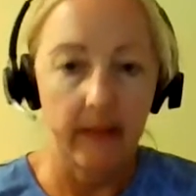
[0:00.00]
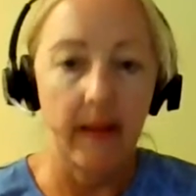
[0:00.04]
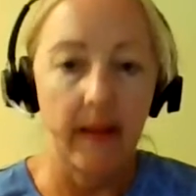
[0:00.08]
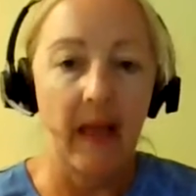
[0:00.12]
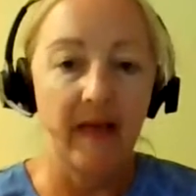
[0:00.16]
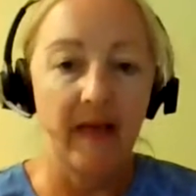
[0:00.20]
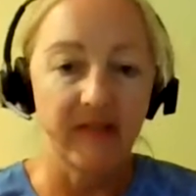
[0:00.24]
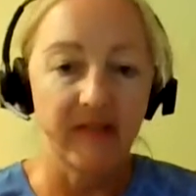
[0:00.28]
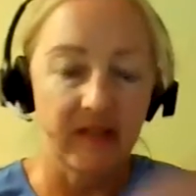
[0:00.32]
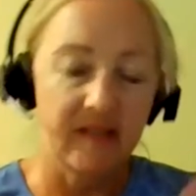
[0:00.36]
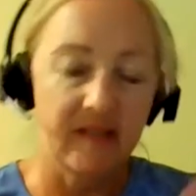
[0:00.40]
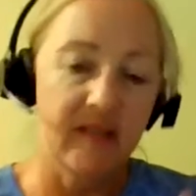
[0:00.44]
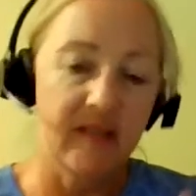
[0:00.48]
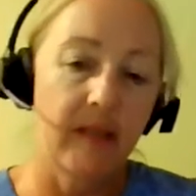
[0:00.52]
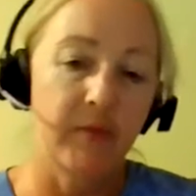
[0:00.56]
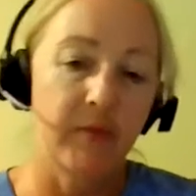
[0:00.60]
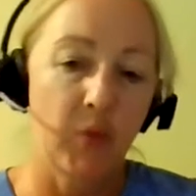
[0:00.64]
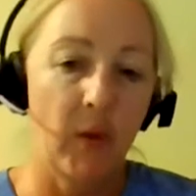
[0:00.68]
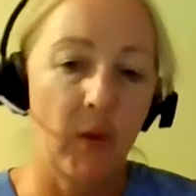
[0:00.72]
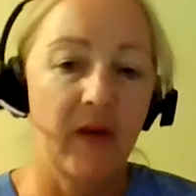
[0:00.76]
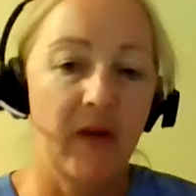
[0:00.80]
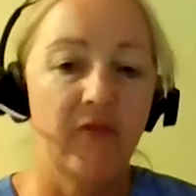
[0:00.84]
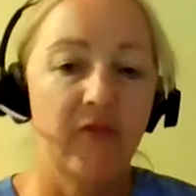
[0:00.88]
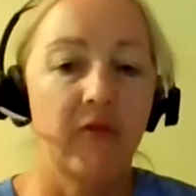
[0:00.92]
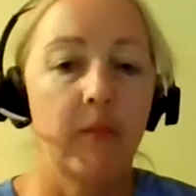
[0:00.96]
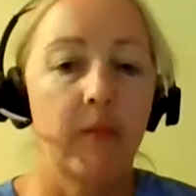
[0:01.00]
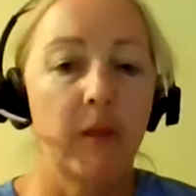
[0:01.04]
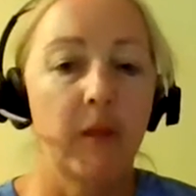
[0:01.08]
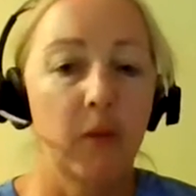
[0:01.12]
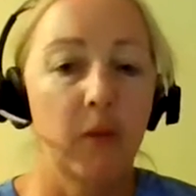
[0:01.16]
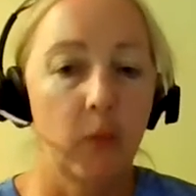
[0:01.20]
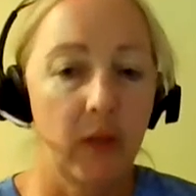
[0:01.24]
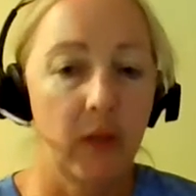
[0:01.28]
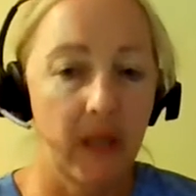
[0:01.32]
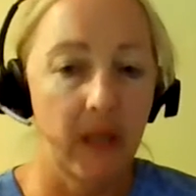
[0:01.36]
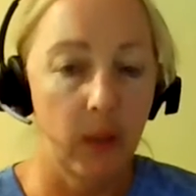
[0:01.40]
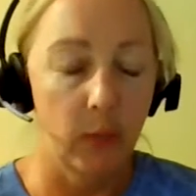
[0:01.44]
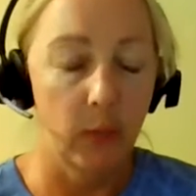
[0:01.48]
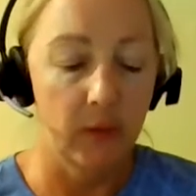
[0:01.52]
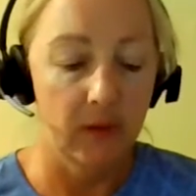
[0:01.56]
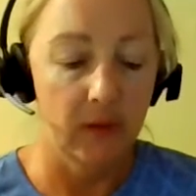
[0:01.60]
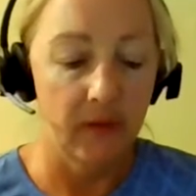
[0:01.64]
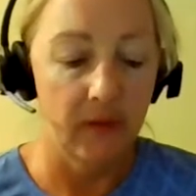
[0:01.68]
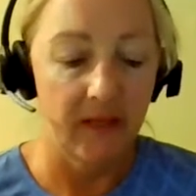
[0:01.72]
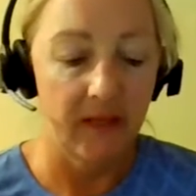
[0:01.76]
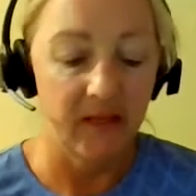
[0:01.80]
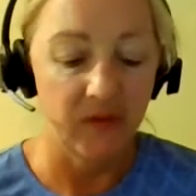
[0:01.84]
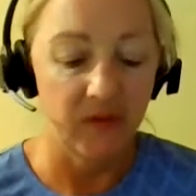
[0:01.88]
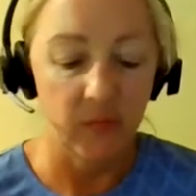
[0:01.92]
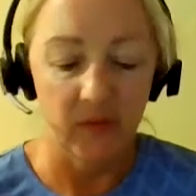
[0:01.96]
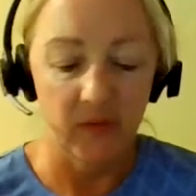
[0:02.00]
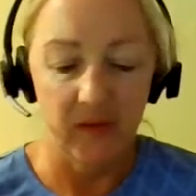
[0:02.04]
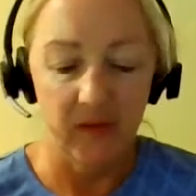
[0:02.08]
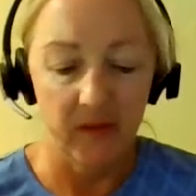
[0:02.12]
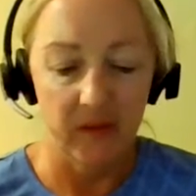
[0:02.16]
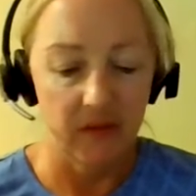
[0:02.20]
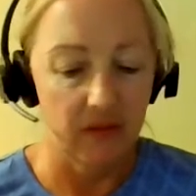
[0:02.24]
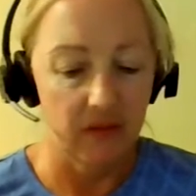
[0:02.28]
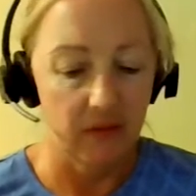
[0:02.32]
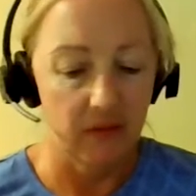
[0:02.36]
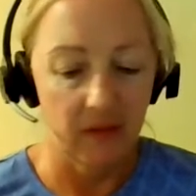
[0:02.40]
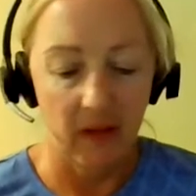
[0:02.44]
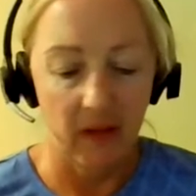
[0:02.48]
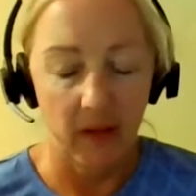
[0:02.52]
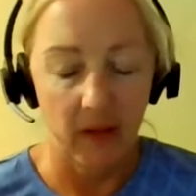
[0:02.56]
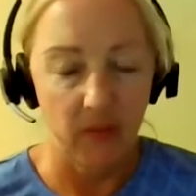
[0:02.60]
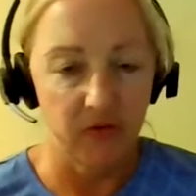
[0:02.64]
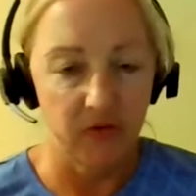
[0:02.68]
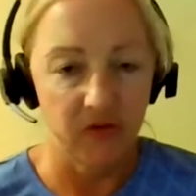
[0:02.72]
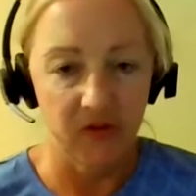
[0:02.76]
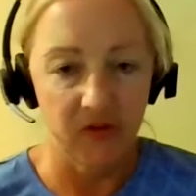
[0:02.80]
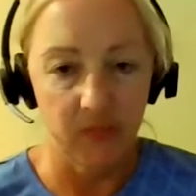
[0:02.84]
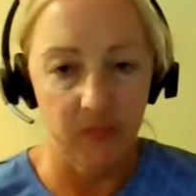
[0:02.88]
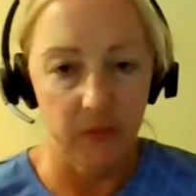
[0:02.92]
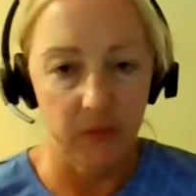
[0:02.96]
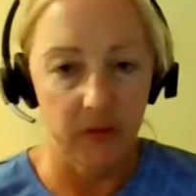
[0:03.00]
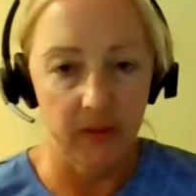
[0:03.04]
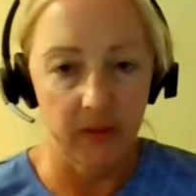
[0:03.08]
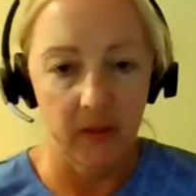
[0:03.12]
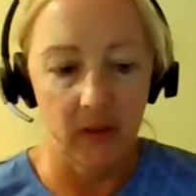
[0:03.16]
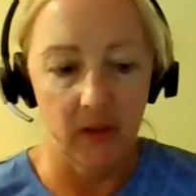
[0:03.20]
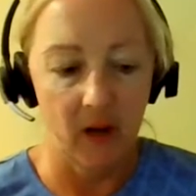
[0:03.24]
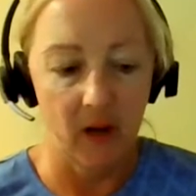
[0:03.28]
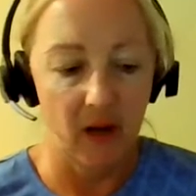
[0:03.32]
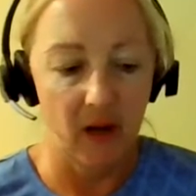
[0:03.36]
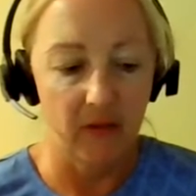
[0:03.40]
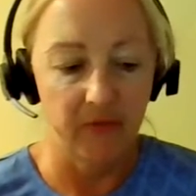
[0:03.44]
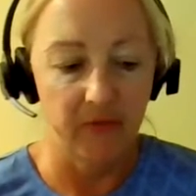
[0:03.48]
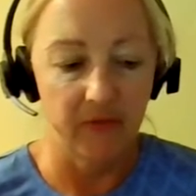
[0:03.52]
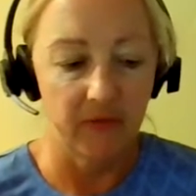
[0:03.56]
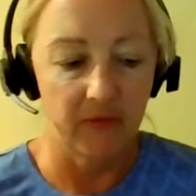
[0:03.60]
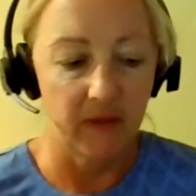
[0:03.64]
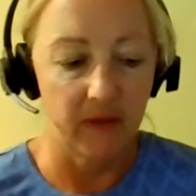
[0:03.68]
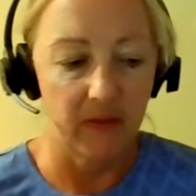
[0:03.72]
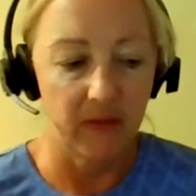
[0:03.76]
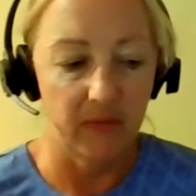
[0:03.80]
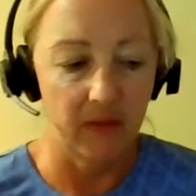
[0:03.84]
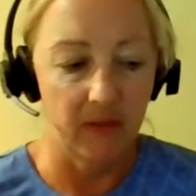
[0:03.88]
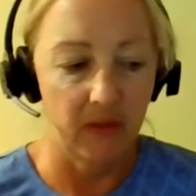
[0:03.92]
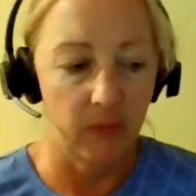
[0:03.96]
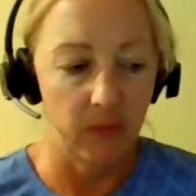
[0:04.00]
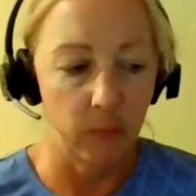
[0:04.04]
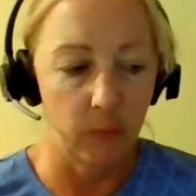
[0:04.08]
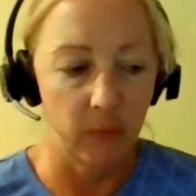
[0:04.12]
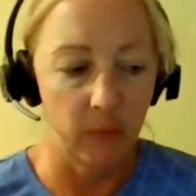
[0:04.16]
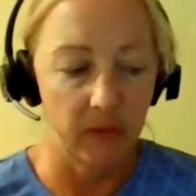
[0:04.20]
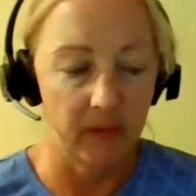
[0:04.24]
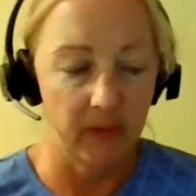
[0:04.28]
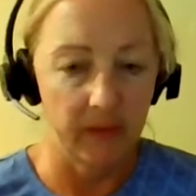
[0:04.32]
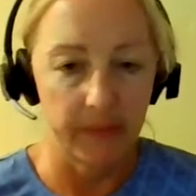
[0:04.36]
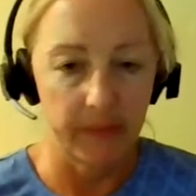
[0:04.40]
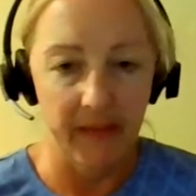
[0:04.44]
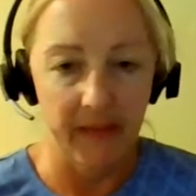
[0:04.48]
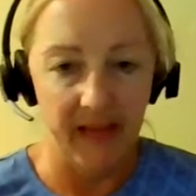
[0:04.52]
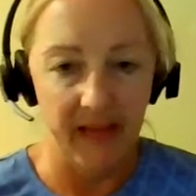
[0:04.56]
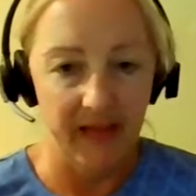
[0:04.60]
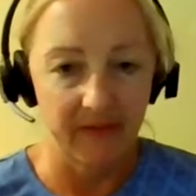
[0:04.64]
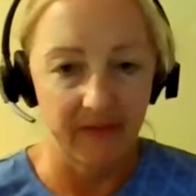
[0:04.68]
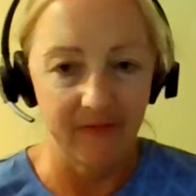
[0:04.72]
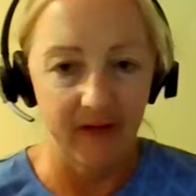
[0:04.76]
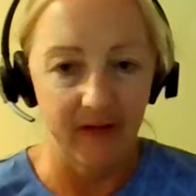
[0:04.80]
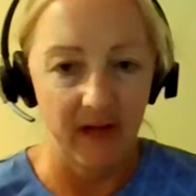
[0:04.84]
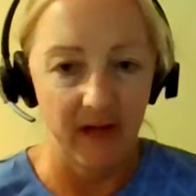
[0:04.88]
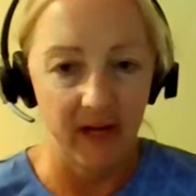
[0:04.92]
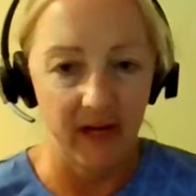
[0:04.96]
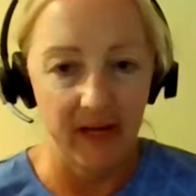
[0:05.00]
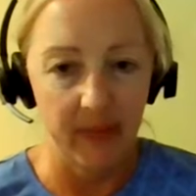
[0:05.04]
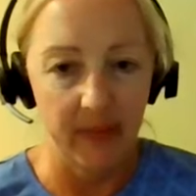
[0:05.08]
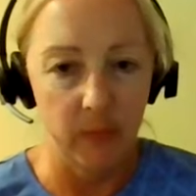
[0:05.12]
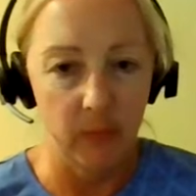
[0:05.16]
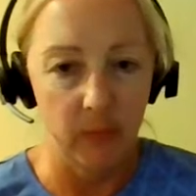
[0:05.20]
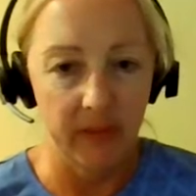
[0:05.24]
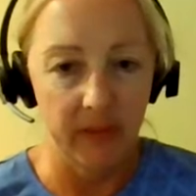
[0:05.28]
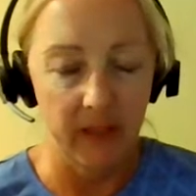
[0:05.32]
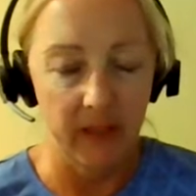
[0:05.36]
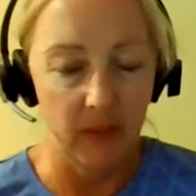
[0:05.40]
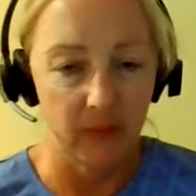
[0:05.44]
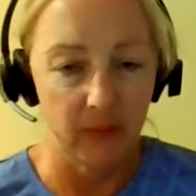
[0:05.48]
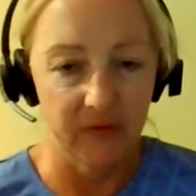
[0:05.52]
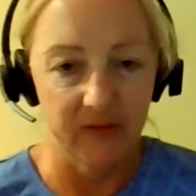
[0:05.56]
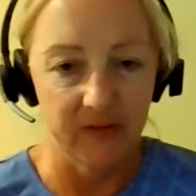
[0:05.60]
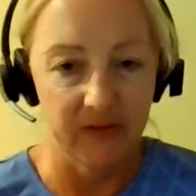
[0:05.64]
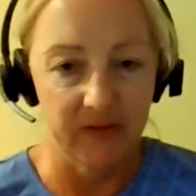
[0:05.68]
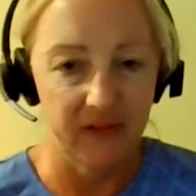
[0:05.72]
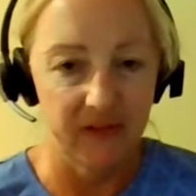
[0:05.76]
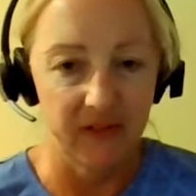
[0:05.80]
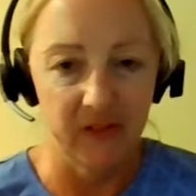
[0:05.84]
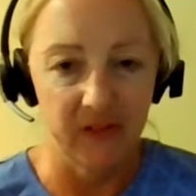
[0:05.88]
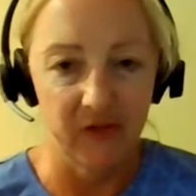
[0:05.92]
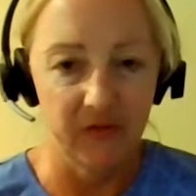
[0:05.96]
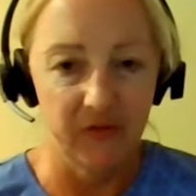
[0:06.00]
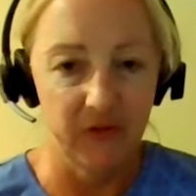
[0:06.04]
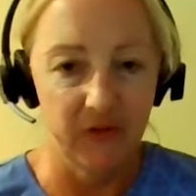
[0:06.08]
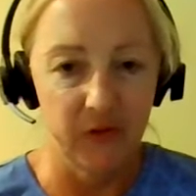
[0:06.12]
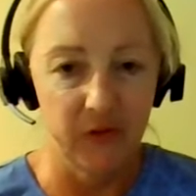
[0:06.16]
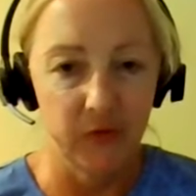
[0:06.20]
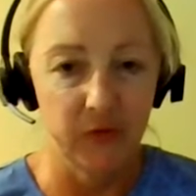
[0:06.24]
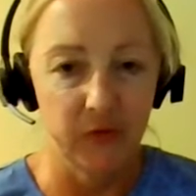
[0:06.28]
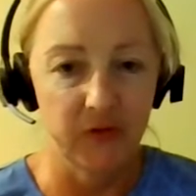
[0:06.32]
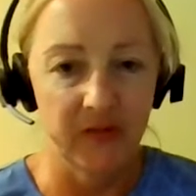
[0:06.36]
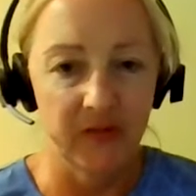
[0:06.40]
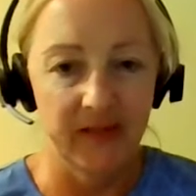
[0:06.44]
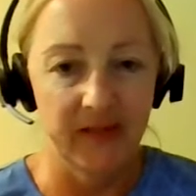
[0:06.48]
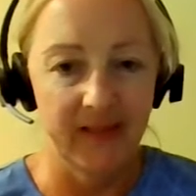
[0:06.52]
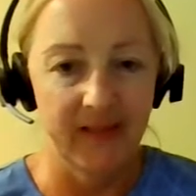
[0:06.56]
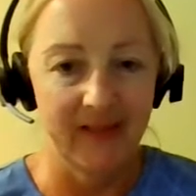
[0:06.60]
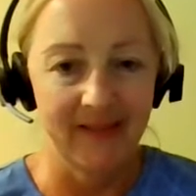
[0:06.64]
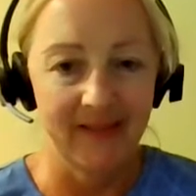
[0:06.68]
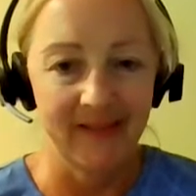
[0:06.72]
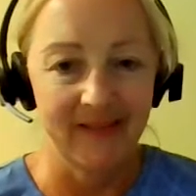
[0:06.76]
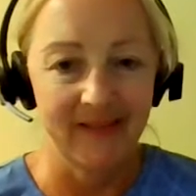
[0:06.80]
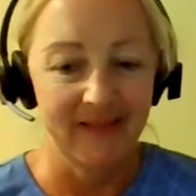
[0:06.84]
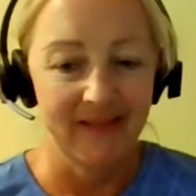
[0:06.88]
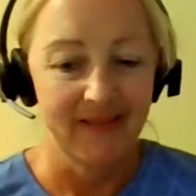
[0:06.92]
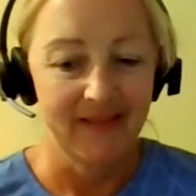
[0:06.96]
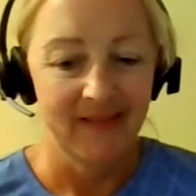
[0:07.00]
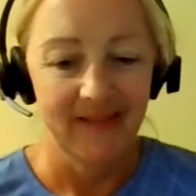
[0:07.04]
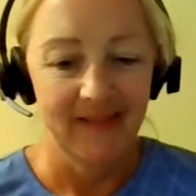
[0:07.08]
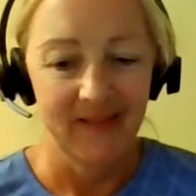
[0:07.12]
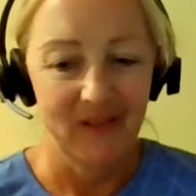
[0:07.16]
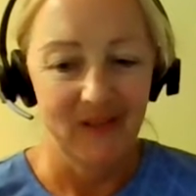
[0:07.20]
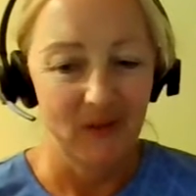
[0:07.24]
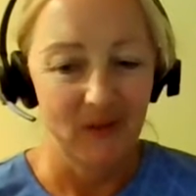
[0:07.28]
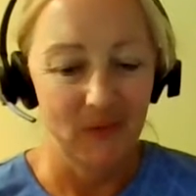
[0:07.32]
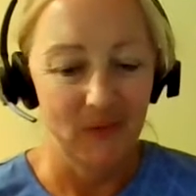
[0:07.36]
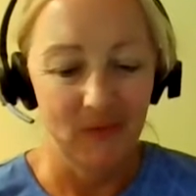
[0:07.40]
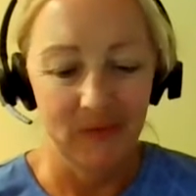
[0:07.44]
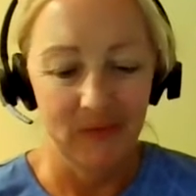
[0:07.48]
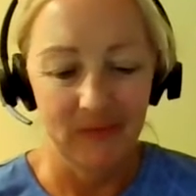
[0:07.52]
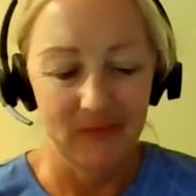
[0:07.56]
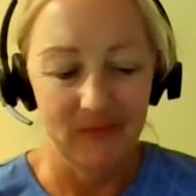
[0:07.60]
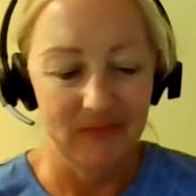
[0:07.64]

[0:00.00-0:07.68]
as I stepped away from it, what I realized that I was just putting off a really bad vibe when I was in interviews, and you know,